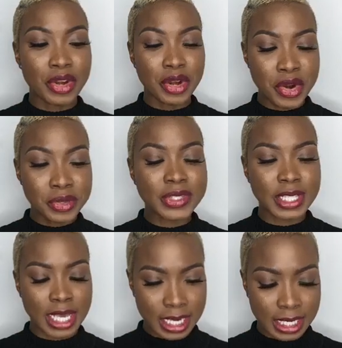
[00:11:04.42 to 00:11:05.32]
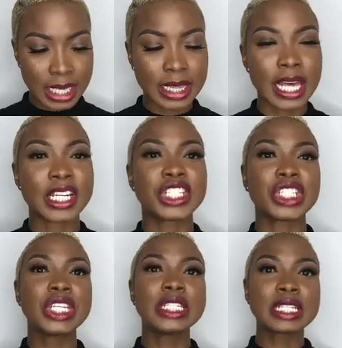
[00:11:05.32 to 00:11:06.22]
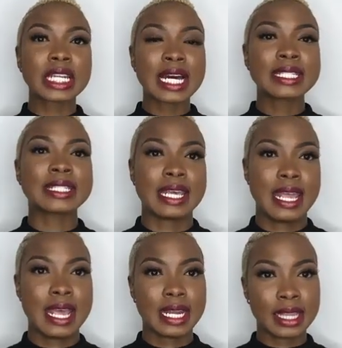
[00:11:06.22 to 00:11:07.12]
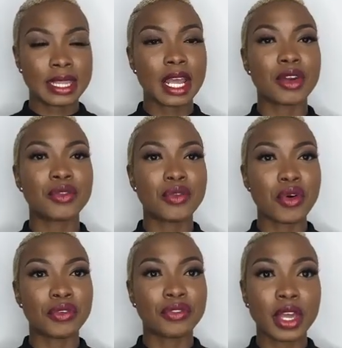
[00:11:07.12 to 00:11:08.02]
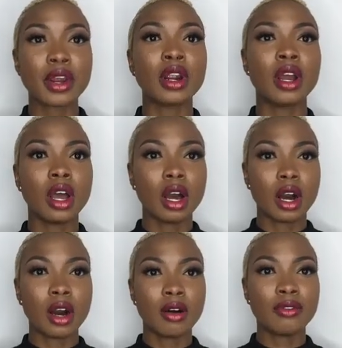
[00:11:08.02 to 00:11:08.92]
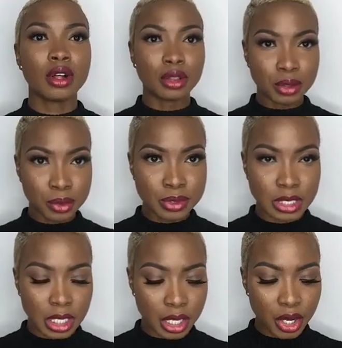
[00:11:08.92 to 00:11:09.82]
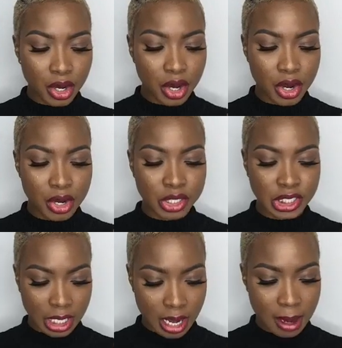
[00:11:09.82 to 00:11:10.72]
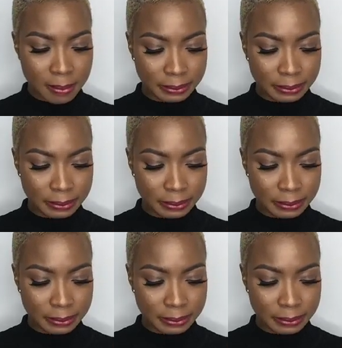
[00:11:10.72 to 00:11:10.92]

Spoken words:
nurse said that she did not say anything for fear of losing her job.